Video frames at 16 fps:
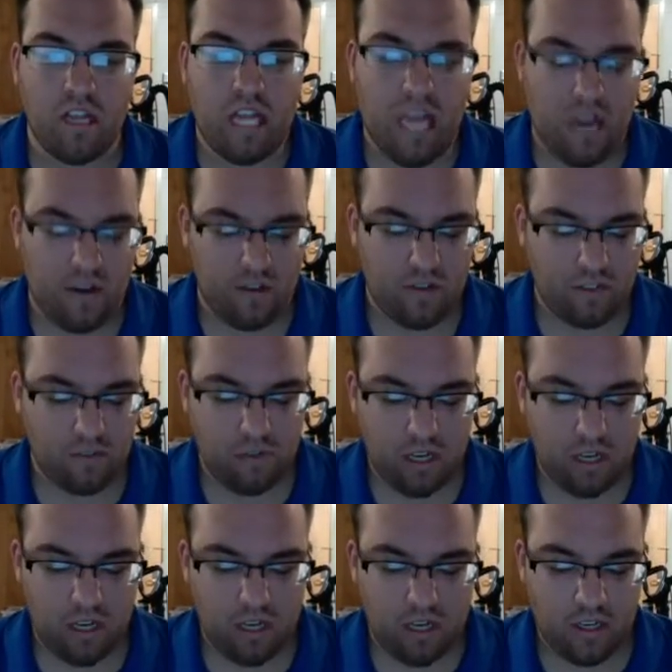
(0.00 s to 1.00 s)
House
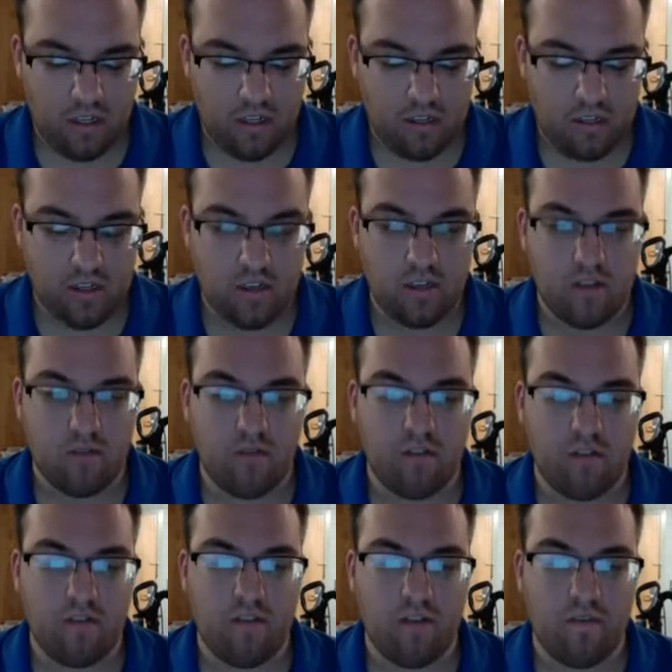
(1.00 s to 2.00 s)
supplies,
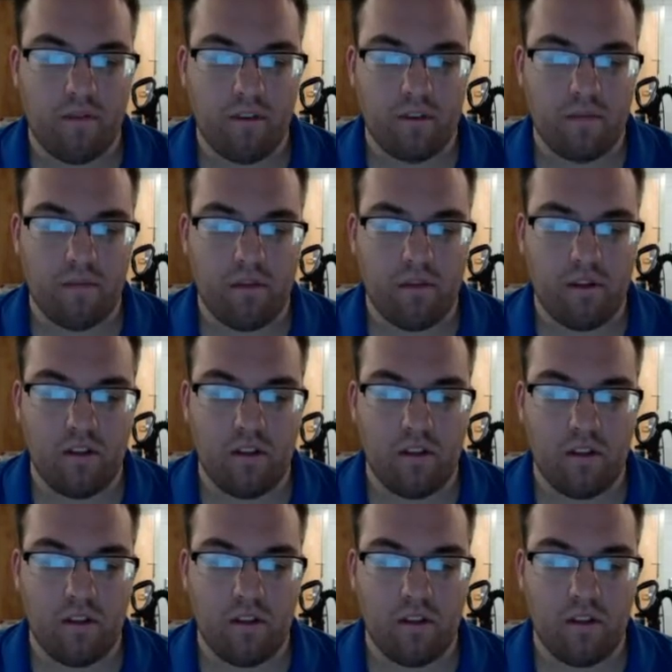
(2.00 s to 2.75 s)
25 bucks a month.